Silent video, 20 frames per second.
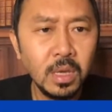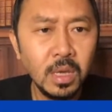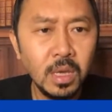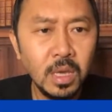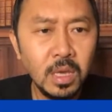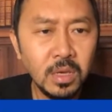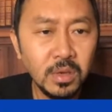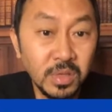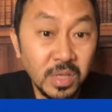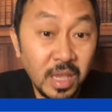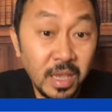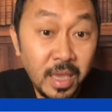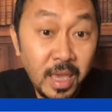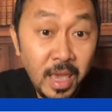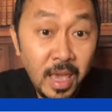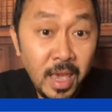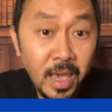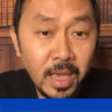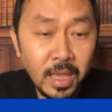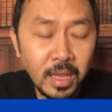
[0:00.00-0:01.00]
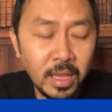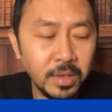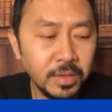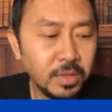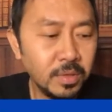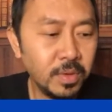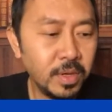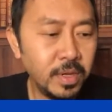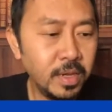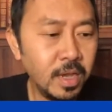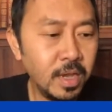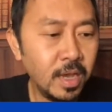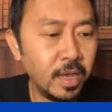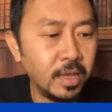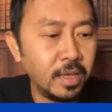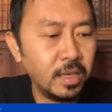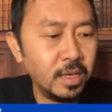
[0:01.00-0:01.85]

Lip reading: He goes, I can't. I said, why not?